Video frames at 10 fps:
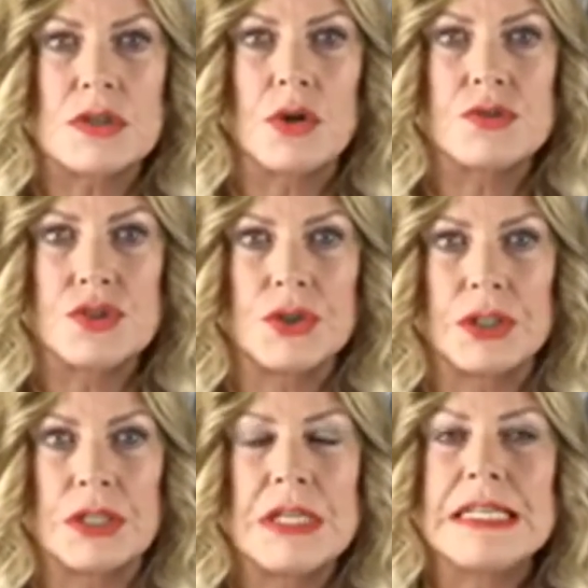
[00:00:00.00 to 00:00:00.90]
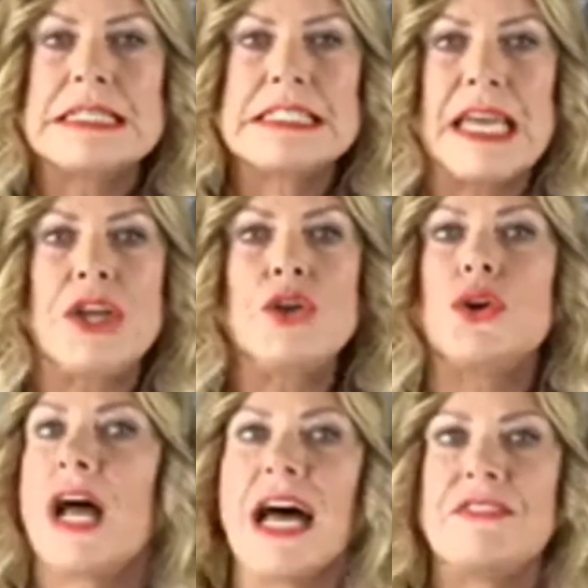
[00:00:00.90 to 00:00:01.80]
of sugar. Say you're
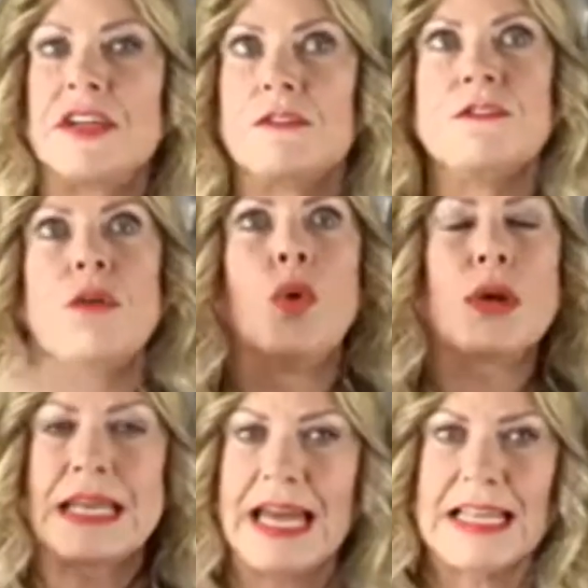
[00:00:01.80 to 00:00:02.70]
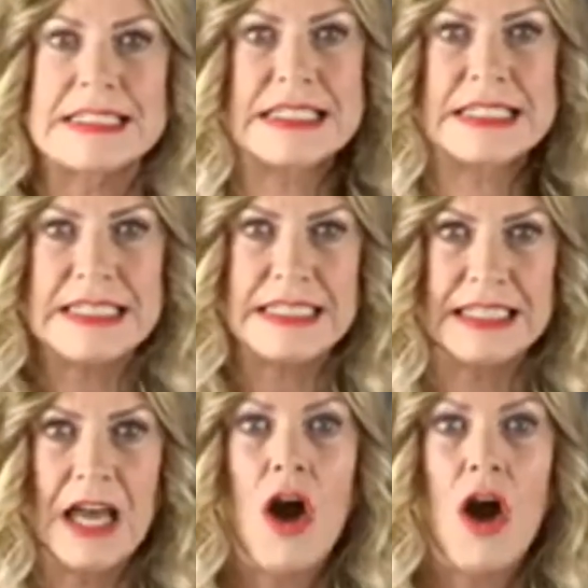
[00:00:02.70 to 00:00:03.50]
having 4 cans a day,